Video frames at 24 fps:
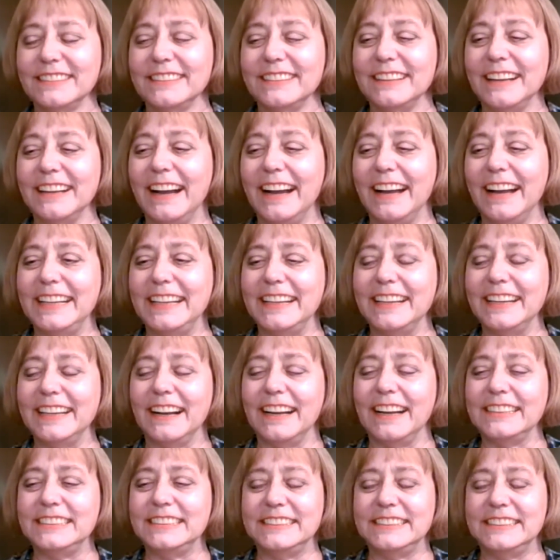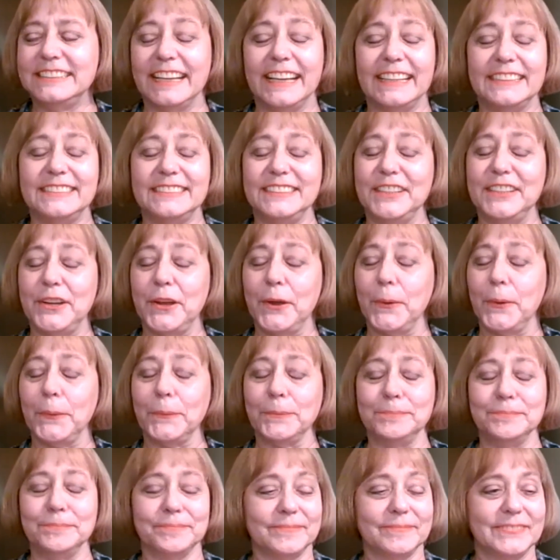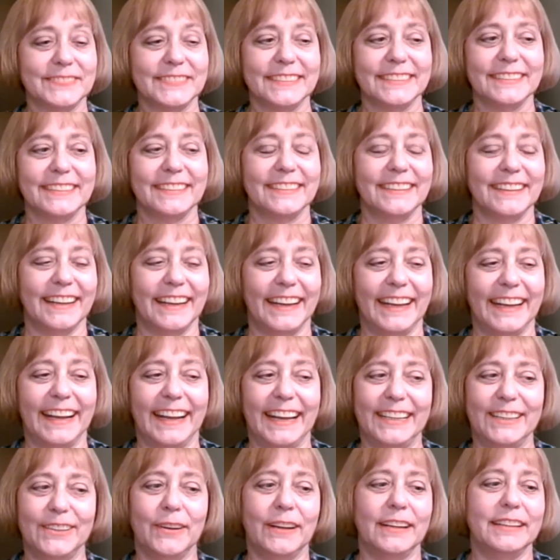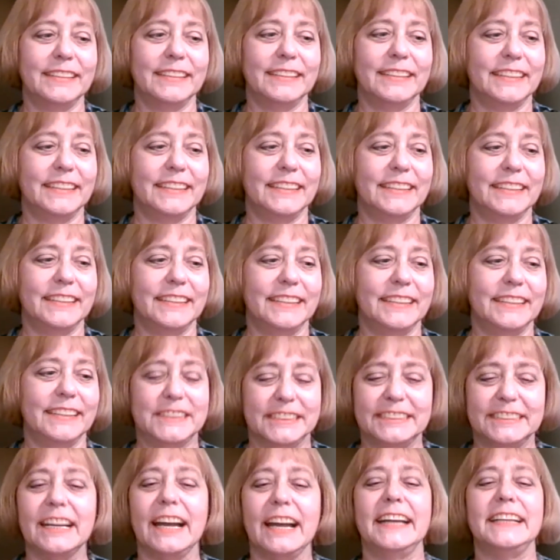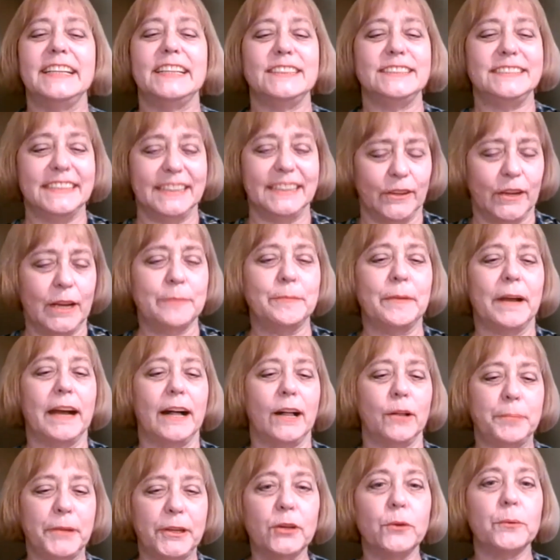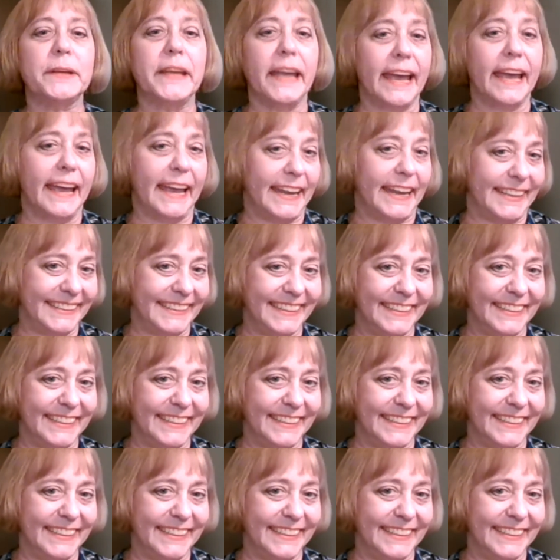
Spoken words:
I said, you know, I don't, you know, I've decided, you know, I'll be okay.